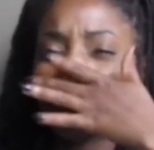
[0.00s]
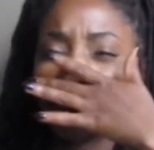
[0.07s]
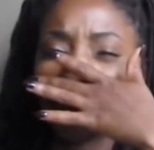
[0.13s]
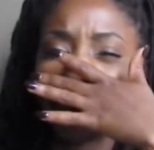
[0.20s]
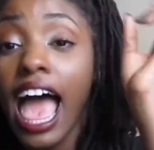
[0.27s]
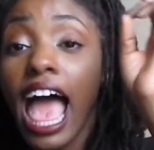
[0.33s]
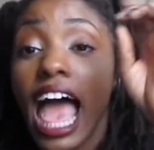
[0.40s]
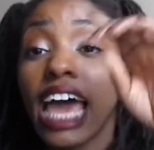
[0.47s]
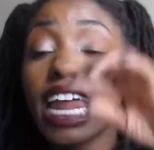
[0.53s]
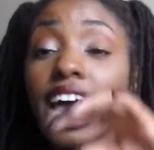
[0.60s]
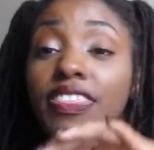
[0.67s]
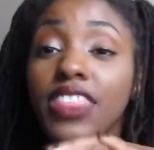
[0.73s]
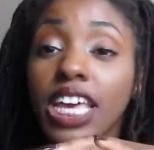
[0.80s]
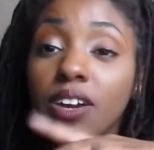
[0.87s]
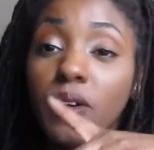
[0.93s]
And I
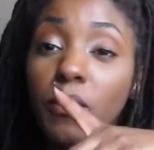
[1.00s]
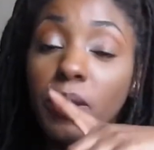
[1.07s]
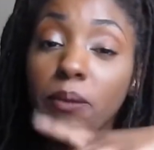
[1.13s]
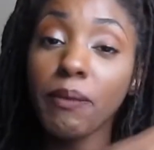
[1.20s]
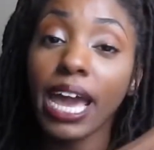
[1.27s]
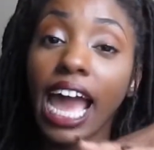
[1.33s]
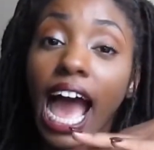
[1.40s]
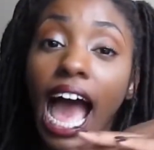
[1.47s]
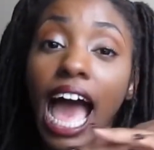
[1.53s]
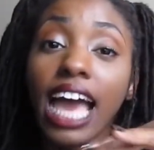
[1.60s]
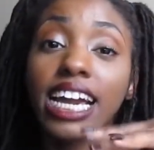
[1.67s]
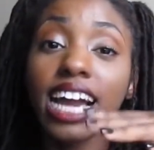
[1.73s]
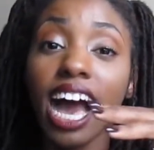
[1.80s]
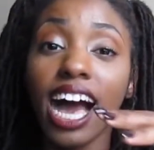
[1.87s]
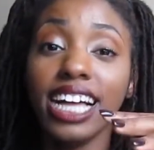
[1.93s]
think when we made eye
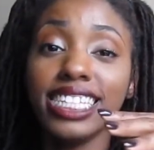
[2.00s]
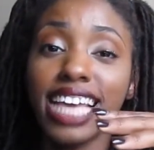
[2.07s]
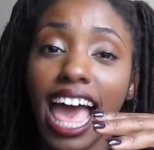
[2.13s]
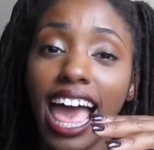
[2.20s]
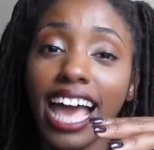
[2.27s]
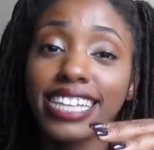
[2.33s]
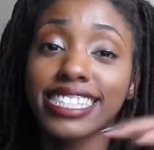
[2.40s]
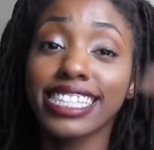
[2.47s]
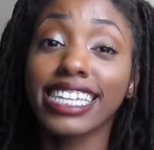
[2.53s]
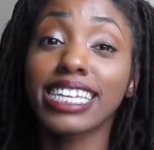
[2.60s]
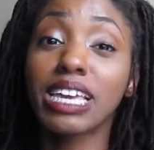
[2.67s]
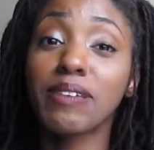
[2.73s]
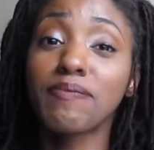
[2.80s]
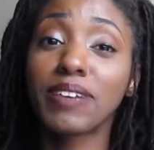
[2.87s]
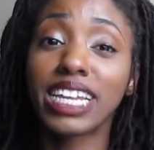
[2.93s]
contact, he
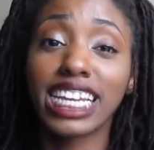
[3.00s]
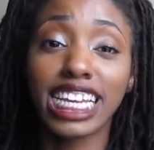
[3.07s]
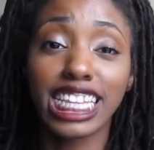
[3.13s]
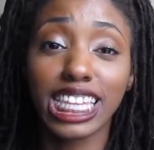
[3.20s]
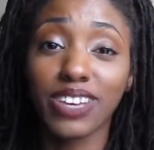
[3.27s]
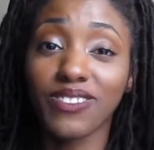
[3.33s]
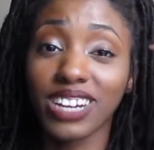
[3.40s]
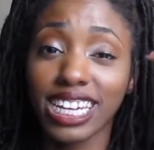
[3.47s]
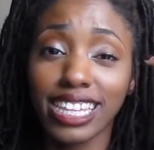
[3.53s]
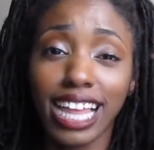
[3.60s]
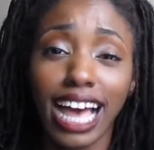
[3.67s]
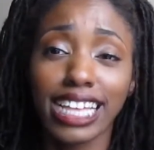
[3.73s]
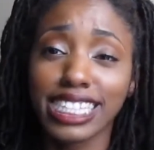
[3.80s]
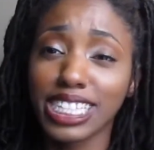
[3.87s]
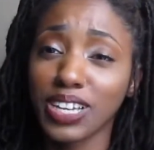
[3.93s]
immediately
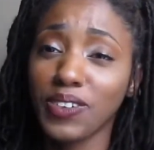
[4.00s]
realized it.